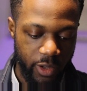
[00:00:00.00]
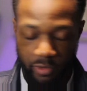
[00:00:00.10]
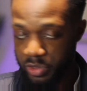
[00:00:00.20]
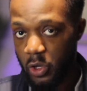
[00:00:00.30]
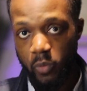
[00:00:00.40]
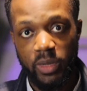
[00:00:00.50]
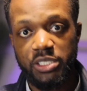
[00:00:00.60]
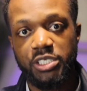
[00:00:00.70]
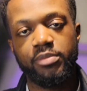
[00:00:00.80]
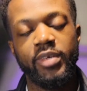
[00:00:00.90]
there is so
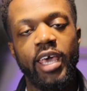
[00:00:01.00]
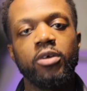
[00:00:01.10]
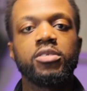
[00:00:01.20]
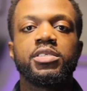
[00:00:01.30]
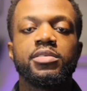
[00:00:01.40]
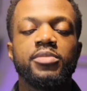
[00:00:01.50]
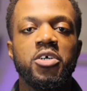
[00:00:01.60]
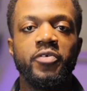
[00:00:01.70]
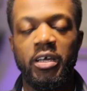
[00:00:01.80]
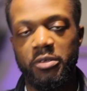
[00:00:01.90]
much chaos
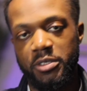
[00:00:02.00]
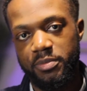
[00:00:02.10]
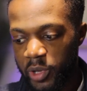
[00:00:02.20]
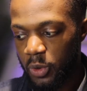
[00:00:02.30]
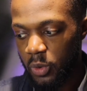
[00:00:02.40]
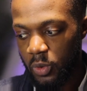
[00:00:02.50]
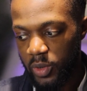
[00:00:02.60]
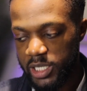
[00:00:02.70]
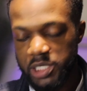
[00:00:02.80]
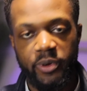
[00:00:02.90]
around. We
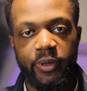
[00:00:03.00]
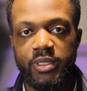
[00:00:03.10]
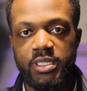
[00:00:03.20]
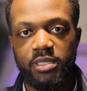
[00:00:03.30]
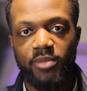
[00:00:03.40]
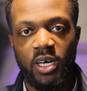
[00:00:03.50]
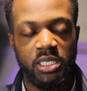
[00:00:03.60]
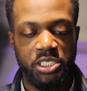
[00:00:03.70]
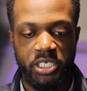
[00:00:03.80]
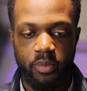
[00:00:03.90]
all experience
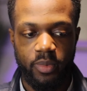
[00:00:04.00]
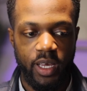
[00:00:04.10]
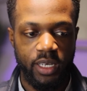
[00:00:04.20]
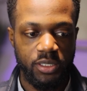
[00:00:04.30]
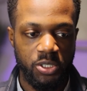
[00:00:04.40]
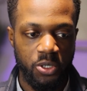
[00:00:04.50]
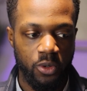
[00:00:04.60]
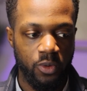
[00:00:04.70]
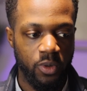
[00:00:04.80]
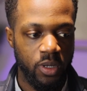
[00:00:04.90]
hardship, and
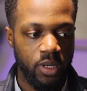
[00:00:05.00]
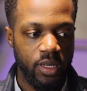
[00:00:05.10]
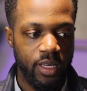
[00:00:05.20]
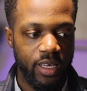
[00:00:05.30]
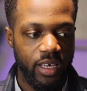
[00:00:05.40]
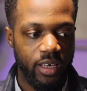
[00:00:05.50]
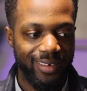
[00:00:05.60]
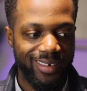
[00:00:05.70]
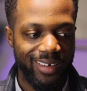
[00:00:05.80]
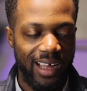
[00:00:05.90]
so
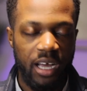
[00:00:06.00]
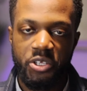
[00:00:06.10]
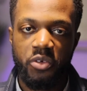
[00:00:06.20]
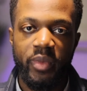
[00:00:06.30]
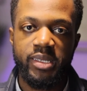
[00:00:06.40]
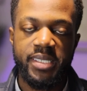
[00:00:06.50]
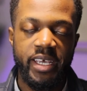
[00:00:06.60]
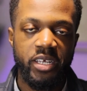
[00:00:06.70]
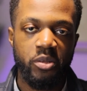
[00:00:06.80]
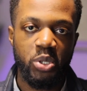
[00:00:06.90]
how do you
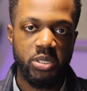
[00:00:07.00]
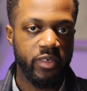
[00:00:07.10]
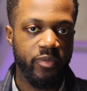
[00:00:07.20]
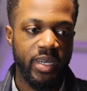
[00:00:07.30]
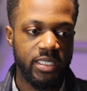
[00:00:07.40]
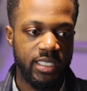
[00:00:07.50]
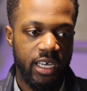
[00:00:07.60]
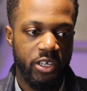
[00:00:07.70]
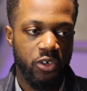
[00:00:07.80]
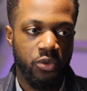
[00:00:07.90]
maintain a positive mindset?
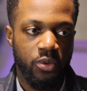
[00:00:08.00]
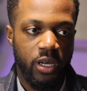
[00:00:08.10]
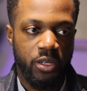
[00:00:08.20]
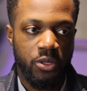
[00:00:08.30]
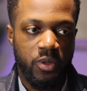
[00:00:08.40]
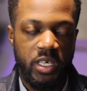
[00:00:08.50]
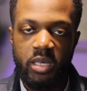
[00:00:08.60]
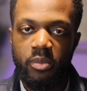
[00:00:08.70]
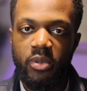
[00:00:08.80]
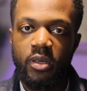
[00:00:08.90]
How do you keep